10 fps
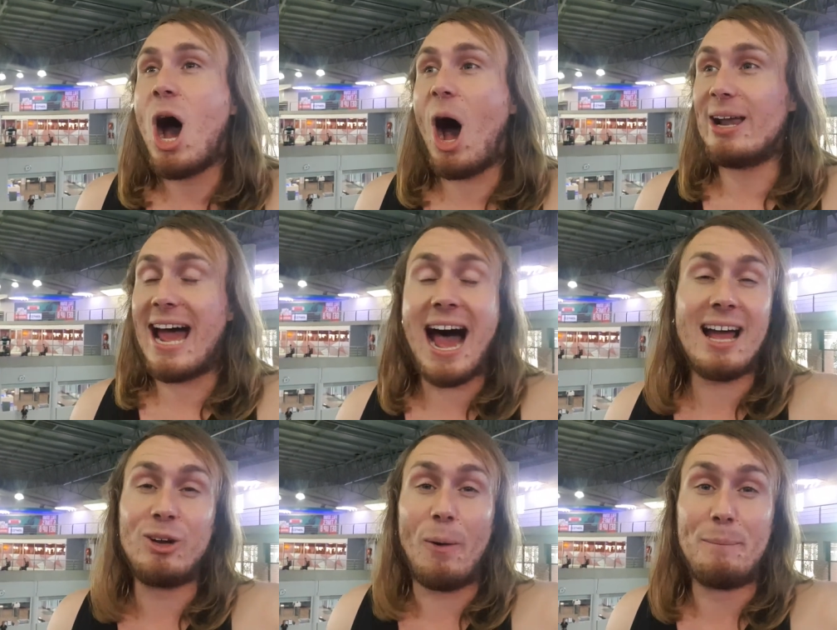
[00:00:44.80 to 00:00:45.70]
on
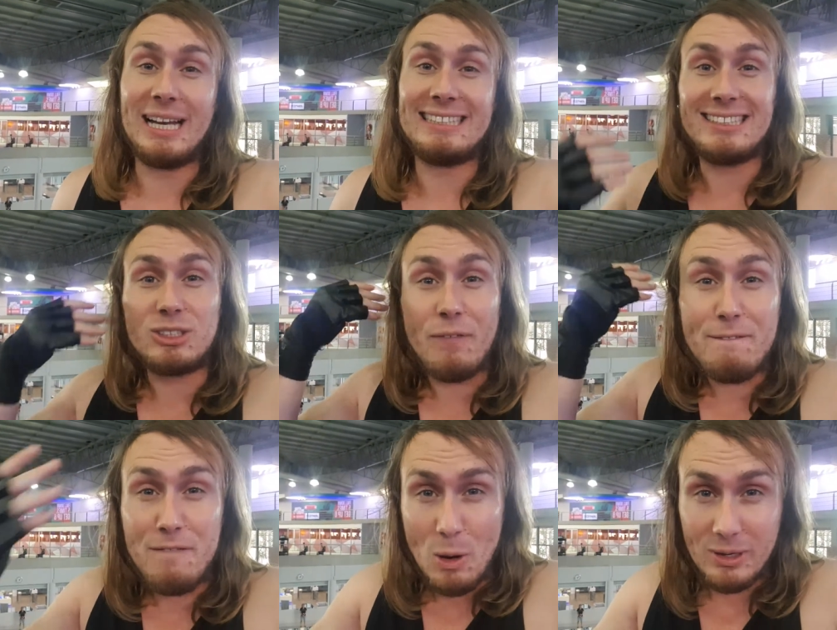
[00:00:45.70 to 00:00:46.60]
your ability to
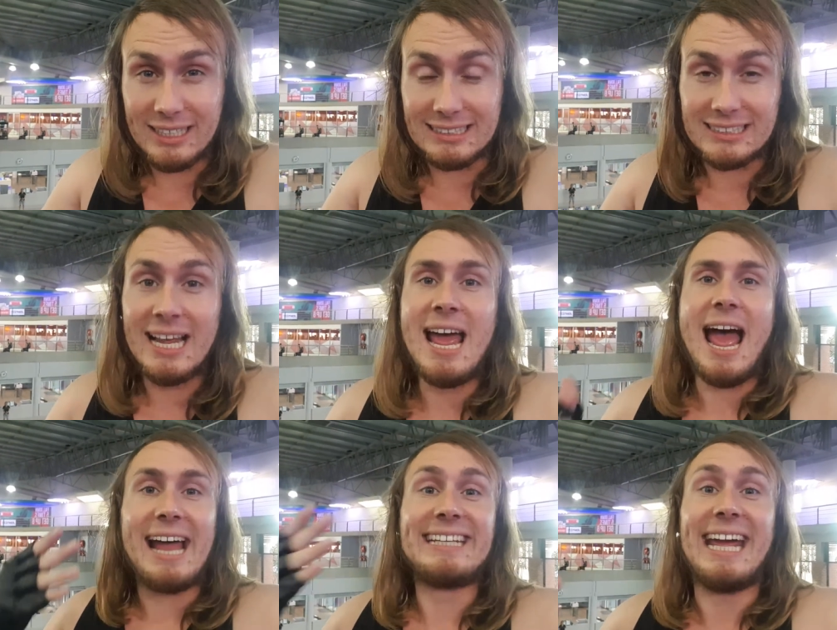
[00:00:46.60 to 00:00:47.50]
focus
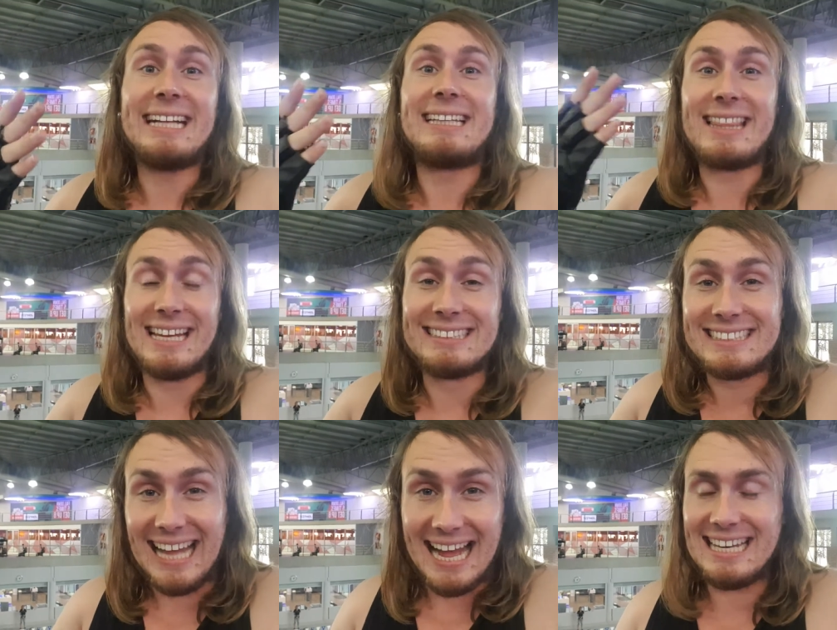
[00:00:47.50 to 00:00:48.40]
and get things
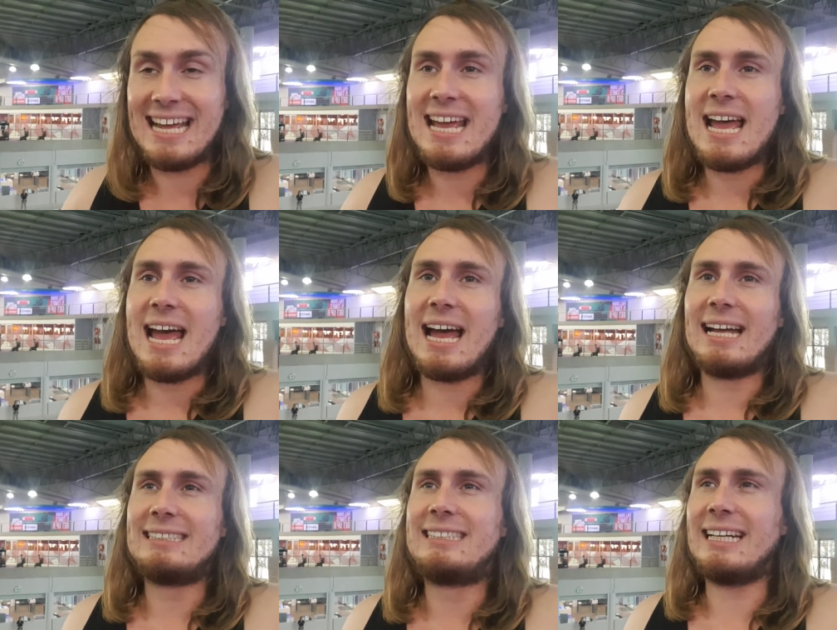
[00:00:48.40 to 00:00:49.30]
done.
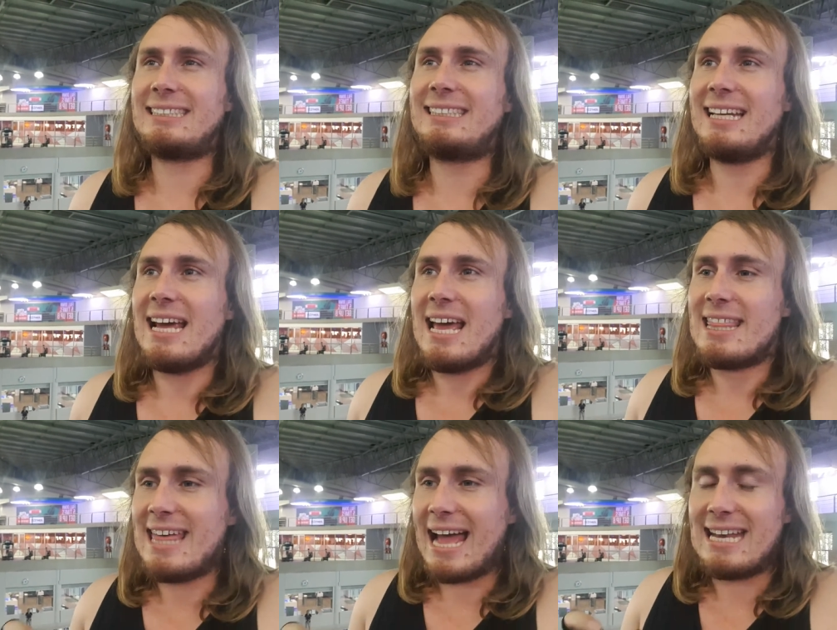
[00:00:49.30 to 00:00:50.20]
Uh, just
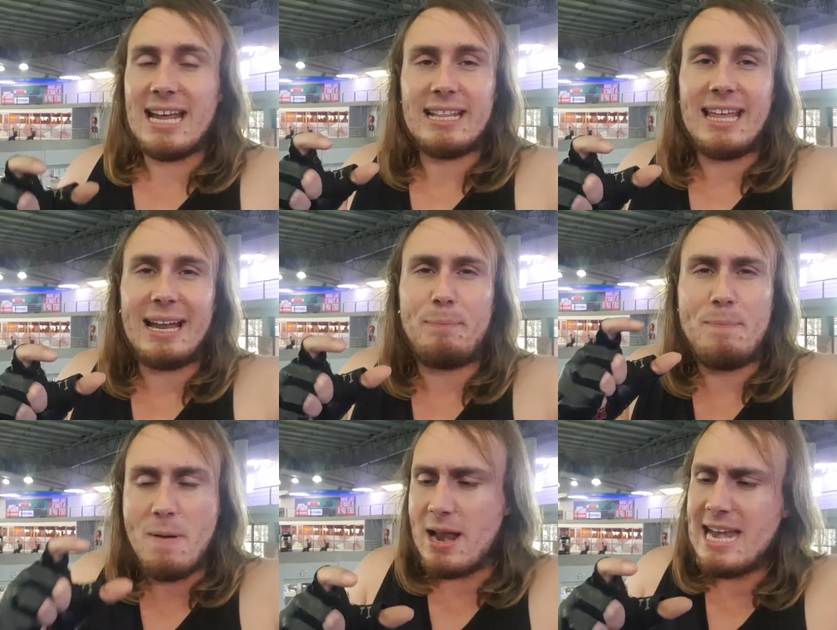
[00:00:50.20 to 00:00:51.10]
that, that
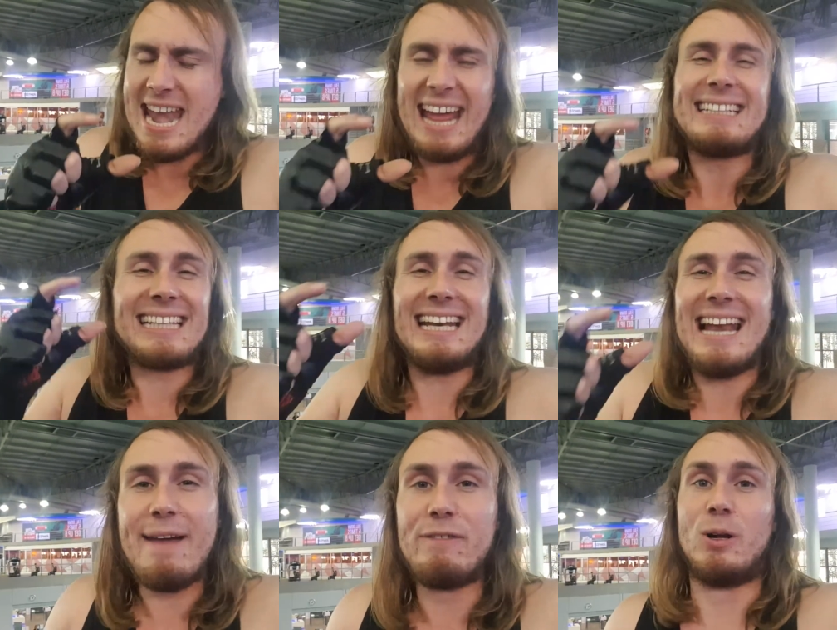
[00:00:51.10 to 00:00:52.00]
next
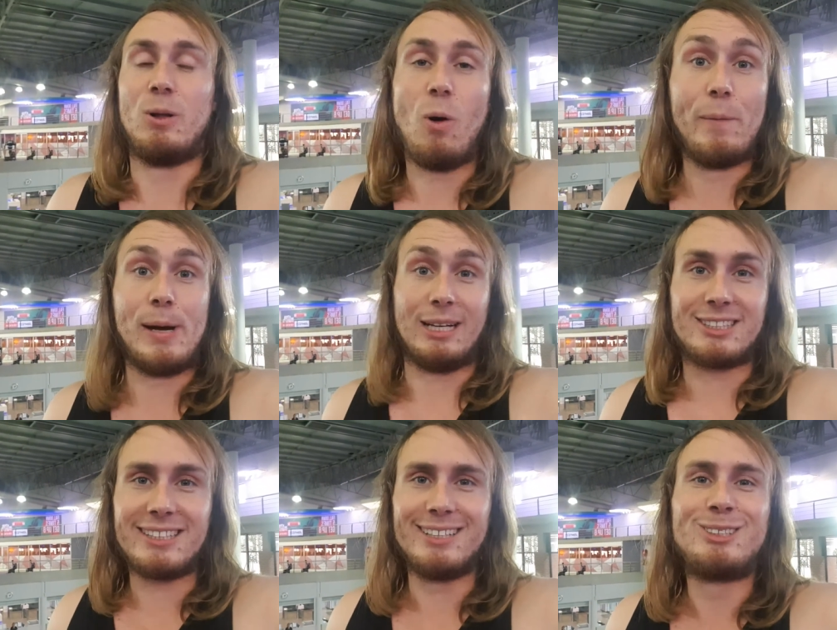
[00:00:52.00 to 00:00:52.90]
level
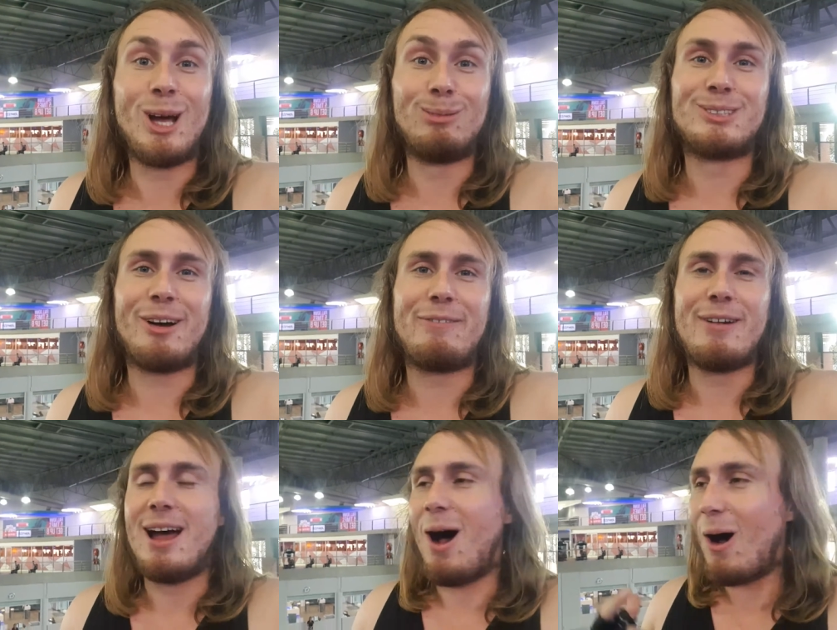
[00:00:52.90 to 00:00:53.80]
almost in terms of
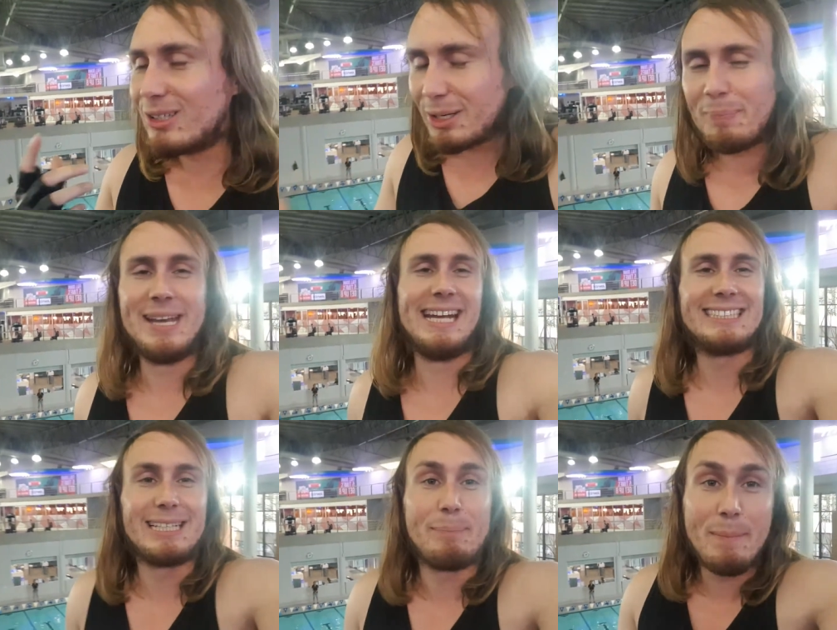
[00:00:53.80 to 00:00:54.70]

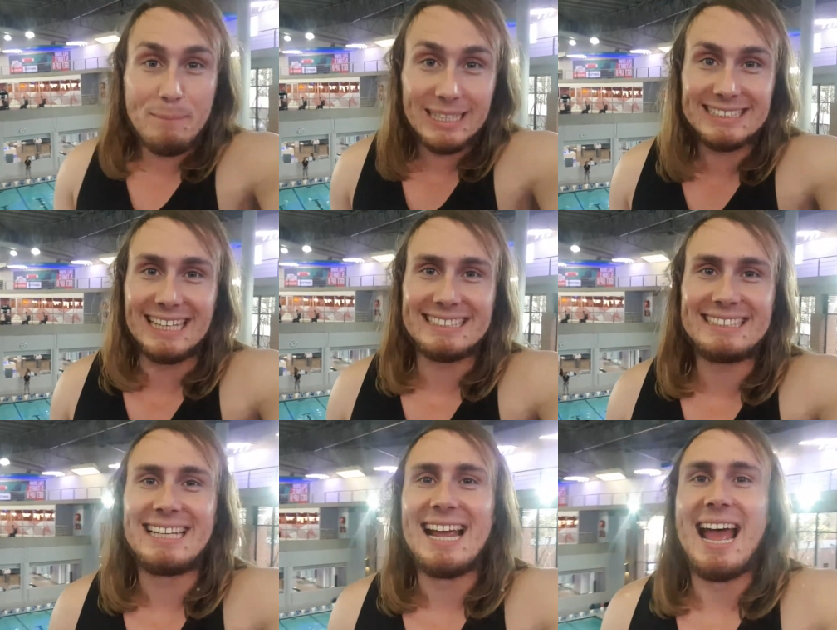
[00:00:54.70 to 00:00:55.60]
entrepreneurship and business
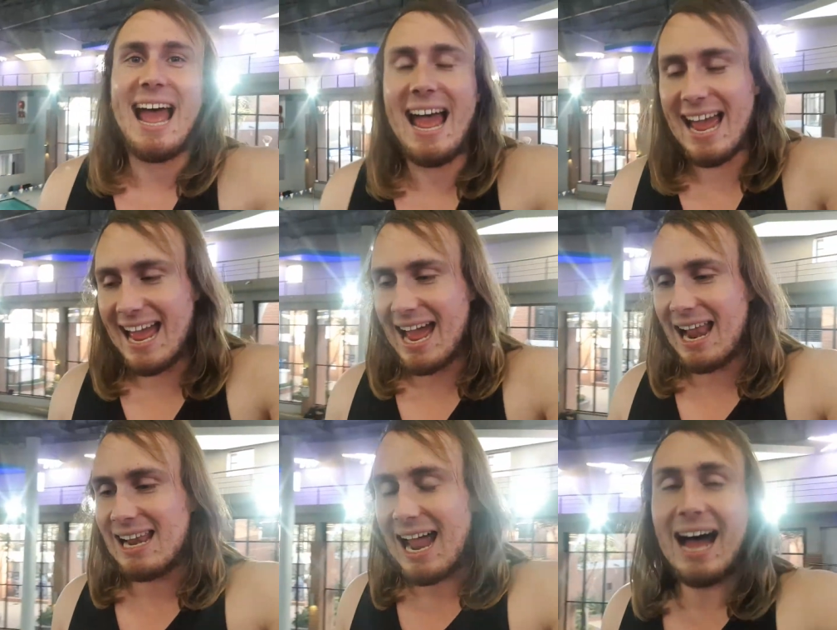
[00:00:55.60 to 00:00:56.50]

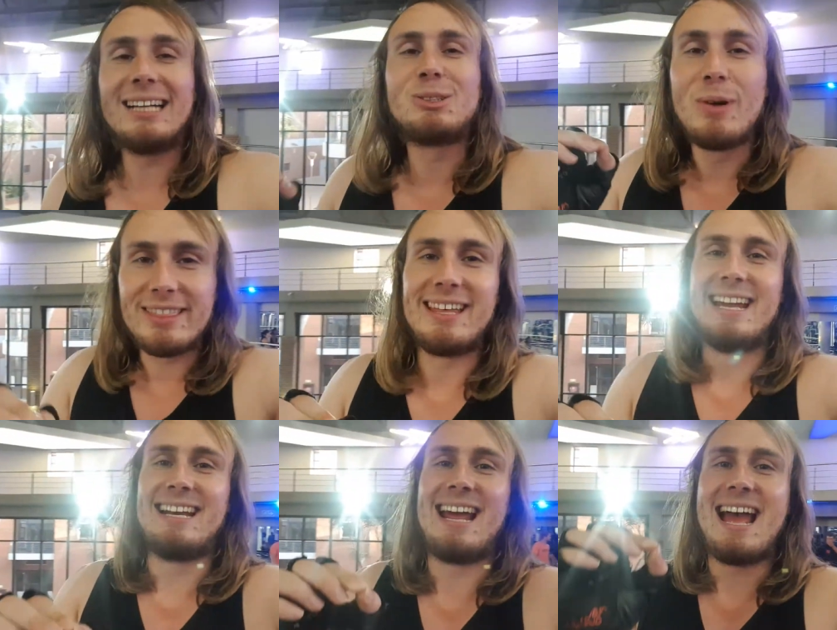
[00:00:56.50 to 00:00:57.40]
uh, lies
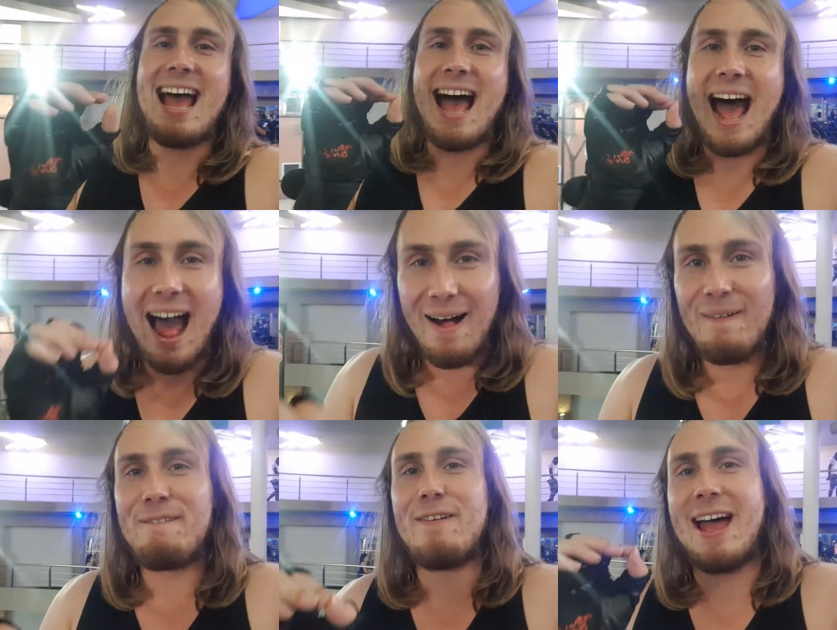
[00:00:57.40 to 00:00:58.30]
within
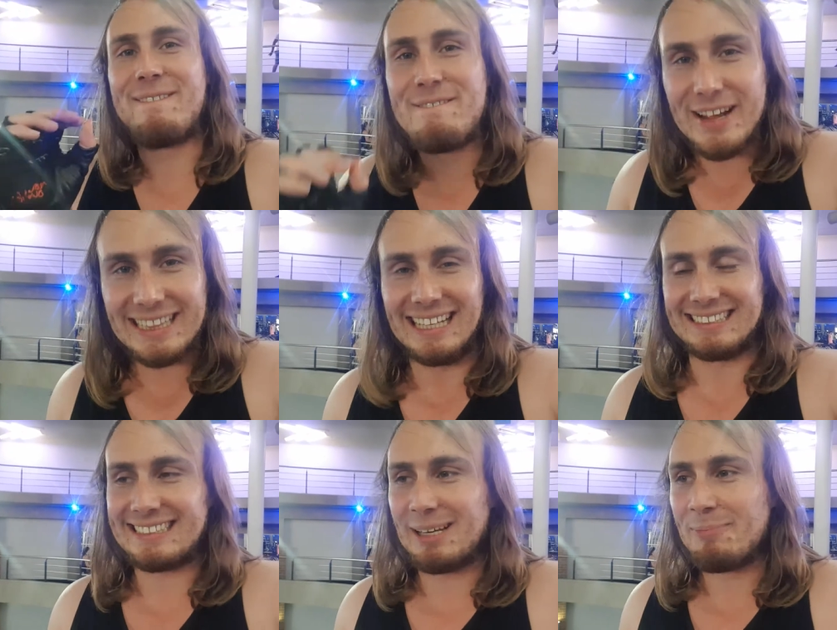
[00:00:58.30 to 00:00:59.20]
health and fitness.